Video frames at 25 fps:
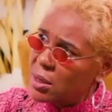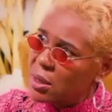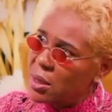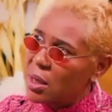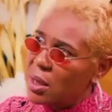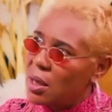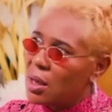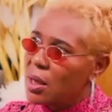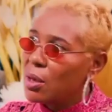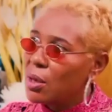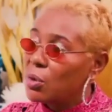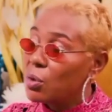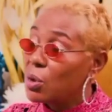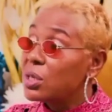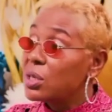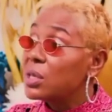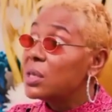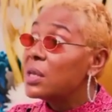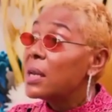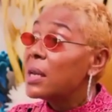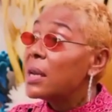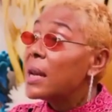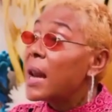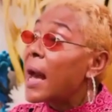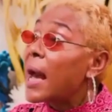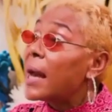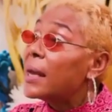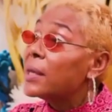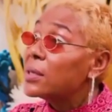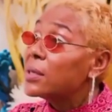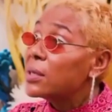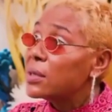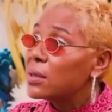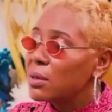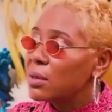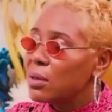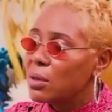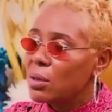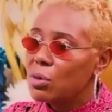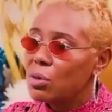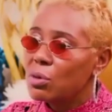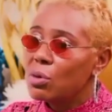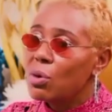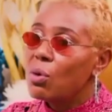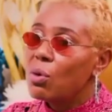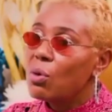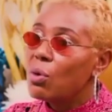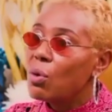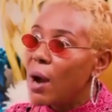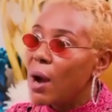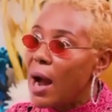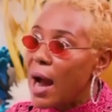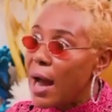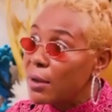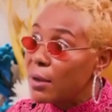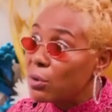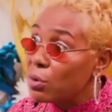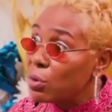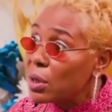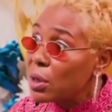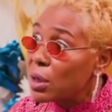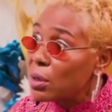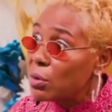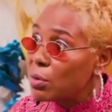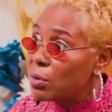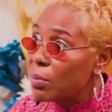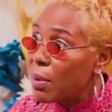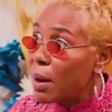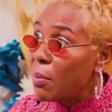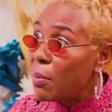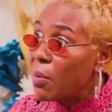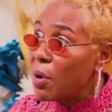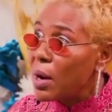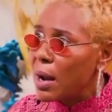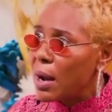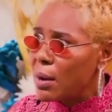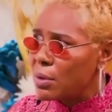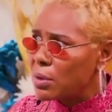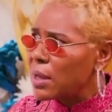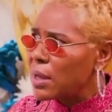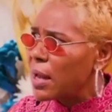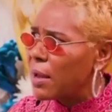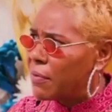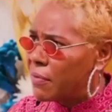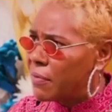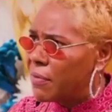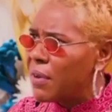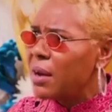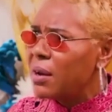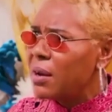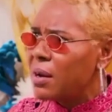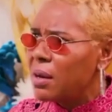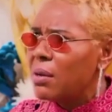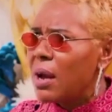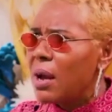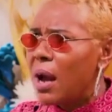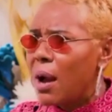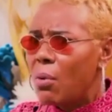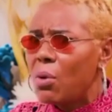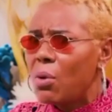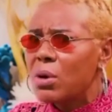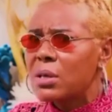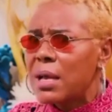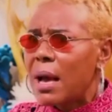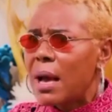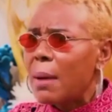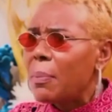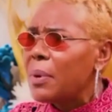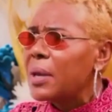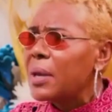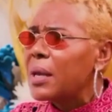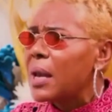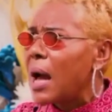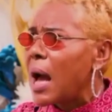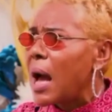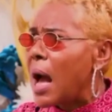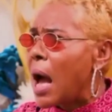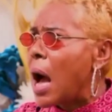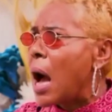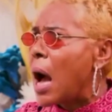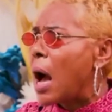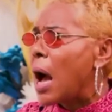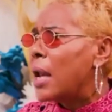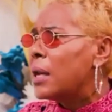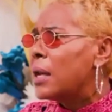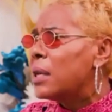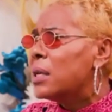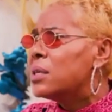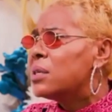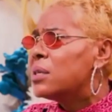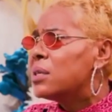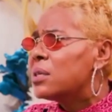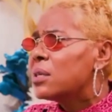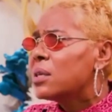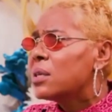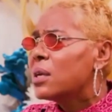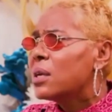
it. It was in the night. So I took it to my mother. I was like, very, I was happy that, ah, at